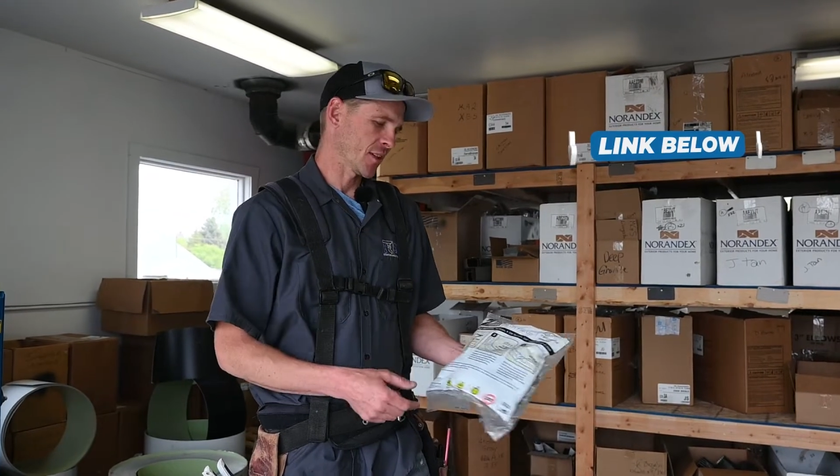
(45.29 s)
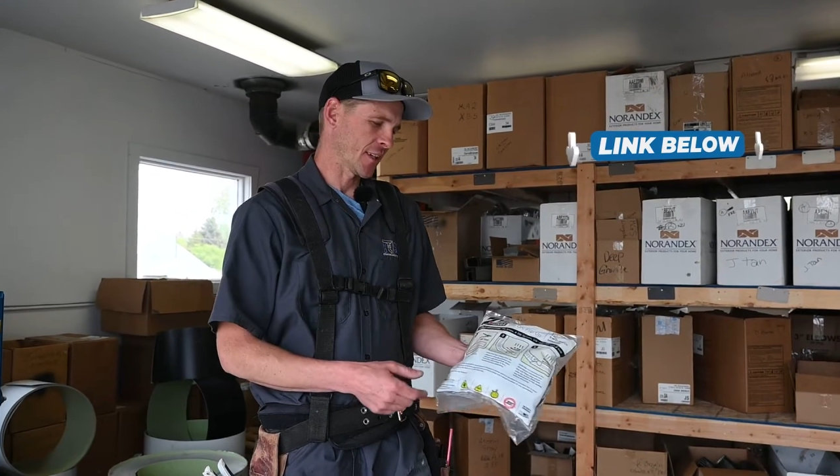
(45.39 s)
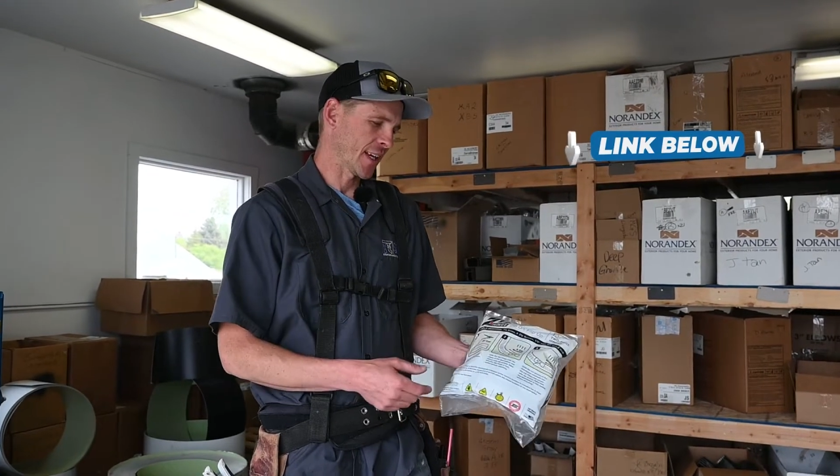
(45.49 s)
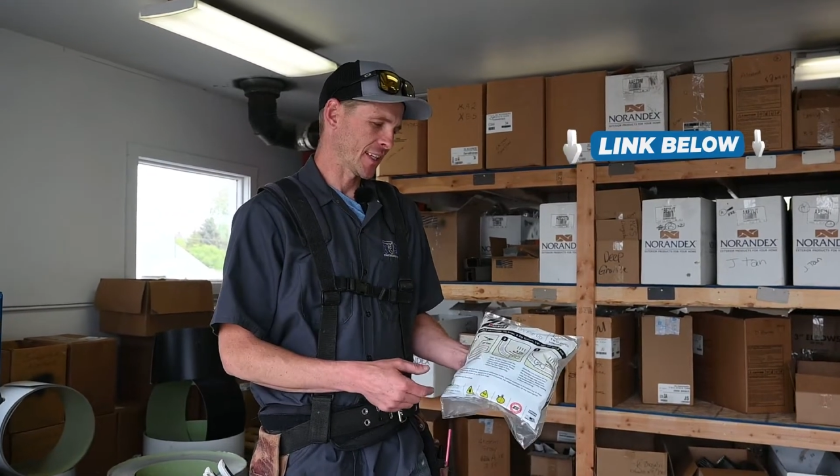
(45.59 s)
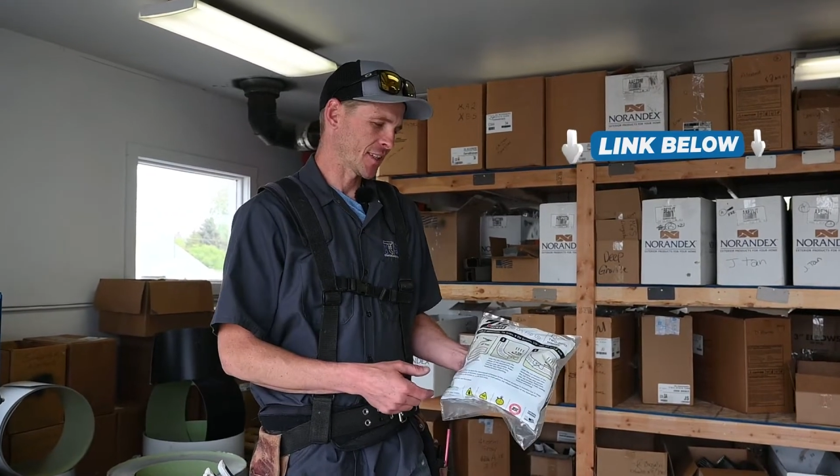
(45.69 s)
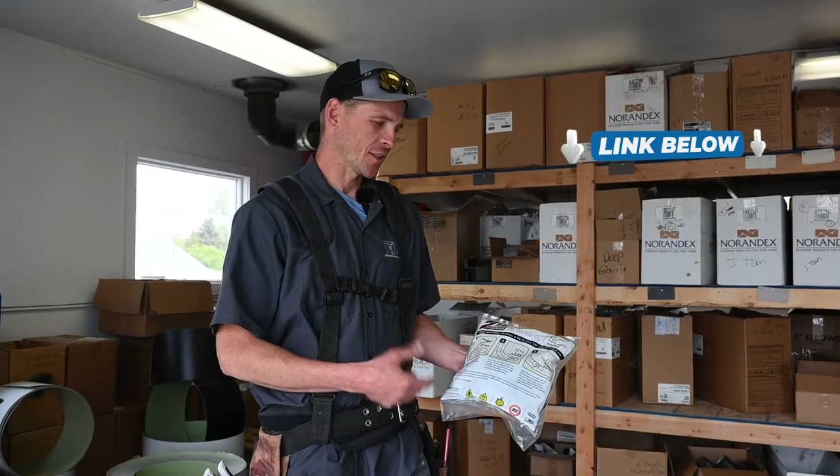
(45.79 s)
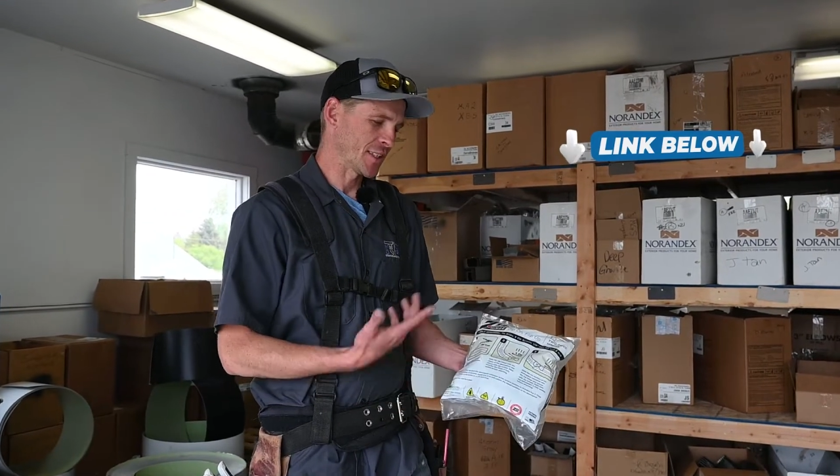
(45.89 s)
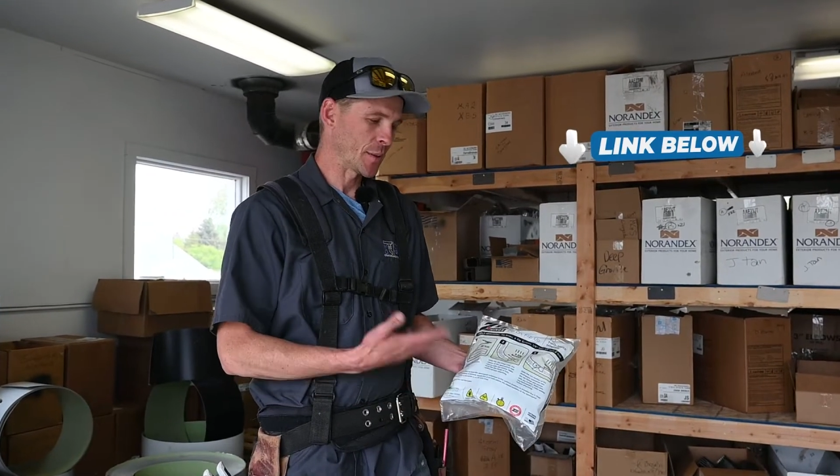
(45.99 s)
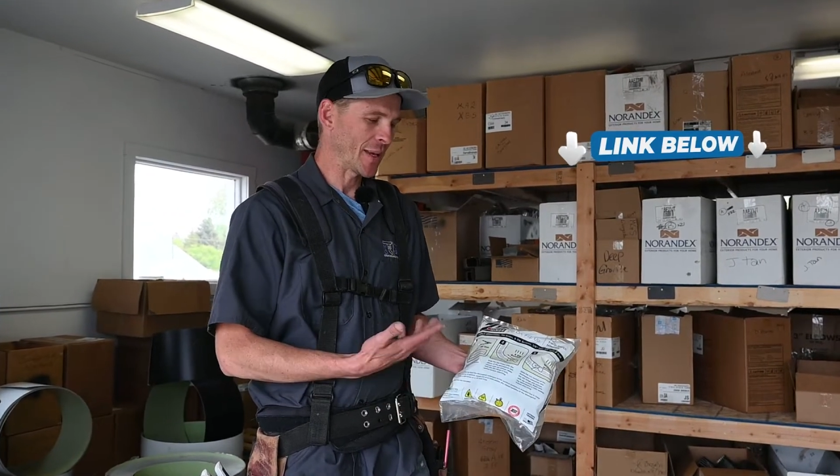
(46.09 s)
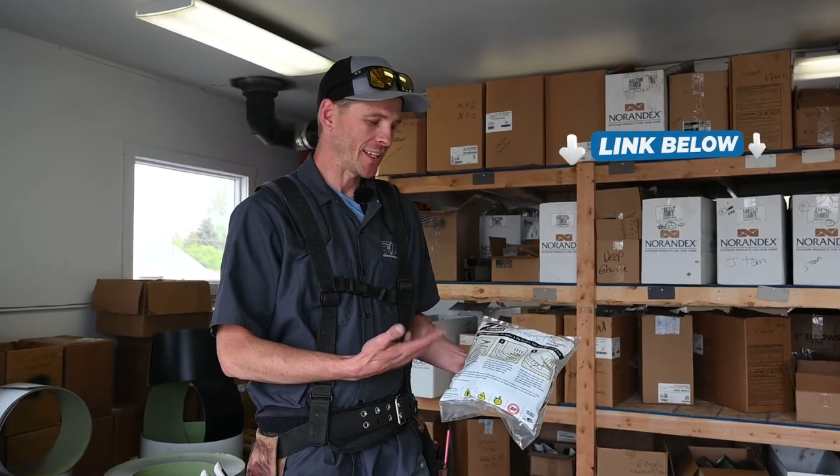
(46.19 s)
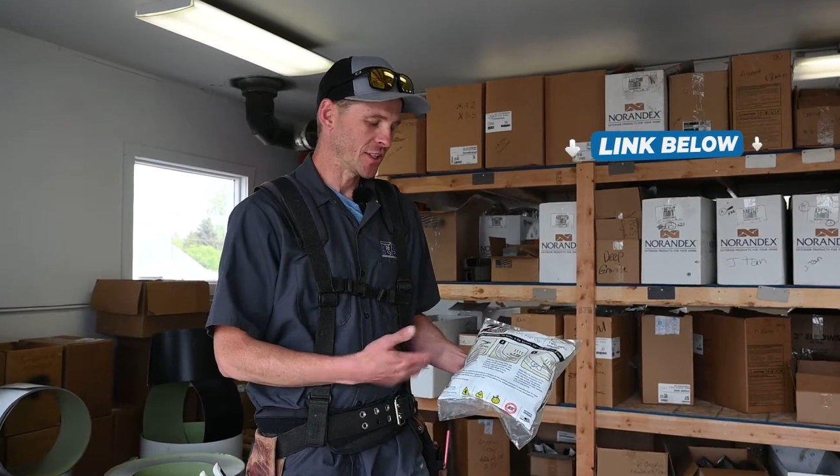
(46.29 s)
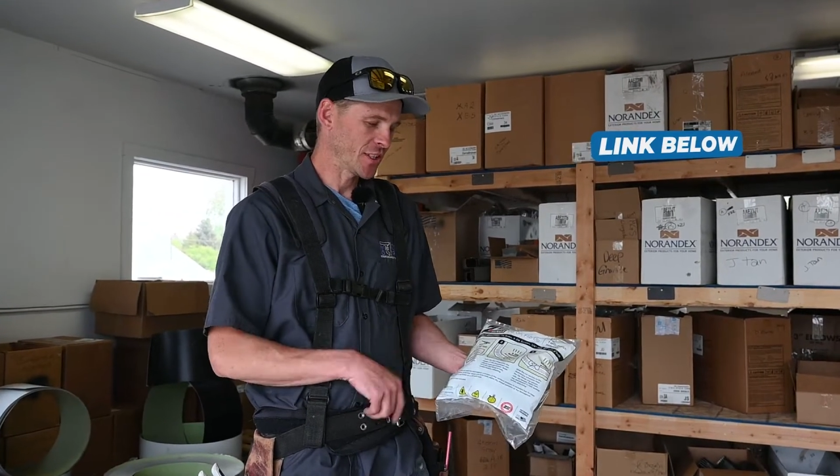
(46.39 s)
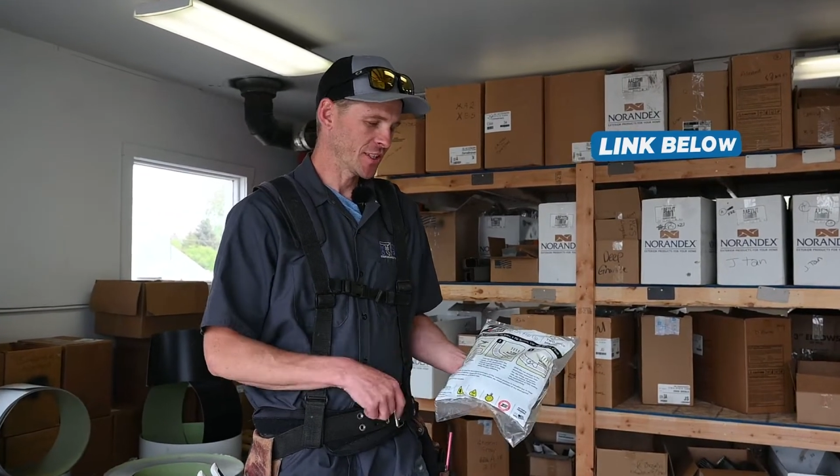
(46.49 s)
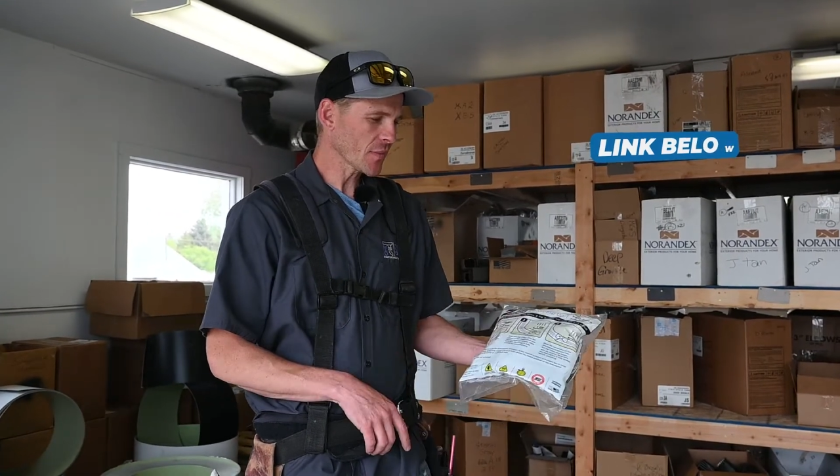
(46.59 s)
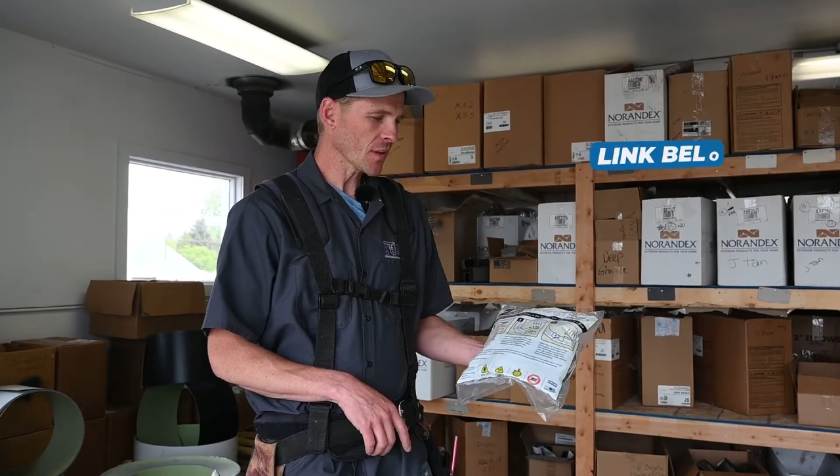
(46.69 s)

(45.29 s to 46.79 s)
Again, it's called Zip Hinges,